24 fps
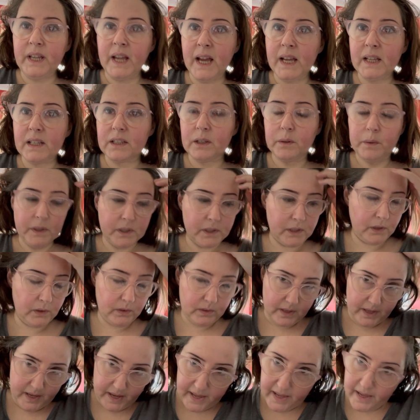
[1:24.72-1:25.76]
yeah, so
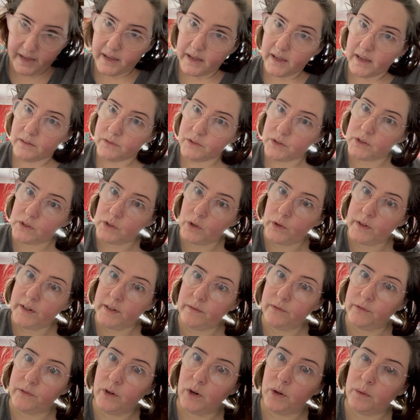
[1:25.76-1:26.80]
excuse the hair. I've just got
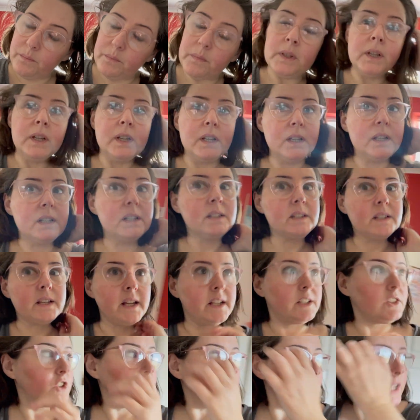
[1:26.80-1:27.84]
in from
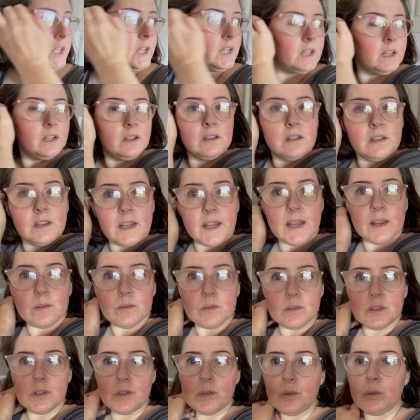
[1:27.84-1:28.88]
sketching
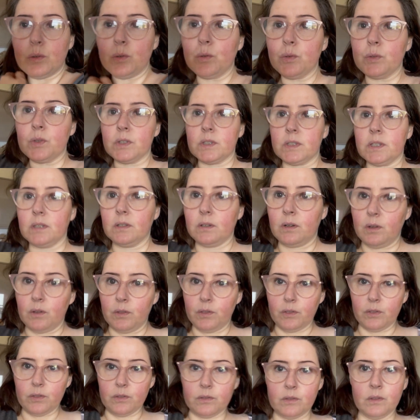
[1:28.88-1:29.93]
outdoors
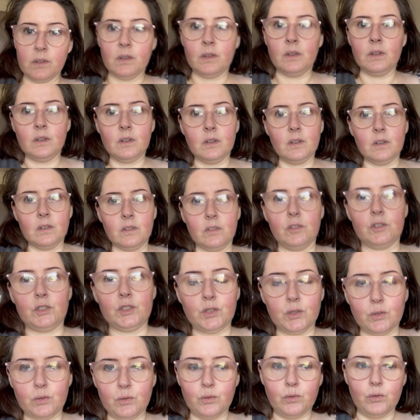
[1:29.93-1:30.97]
on the
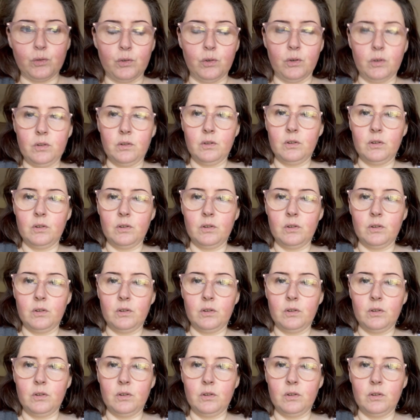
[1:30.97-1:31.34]
shore,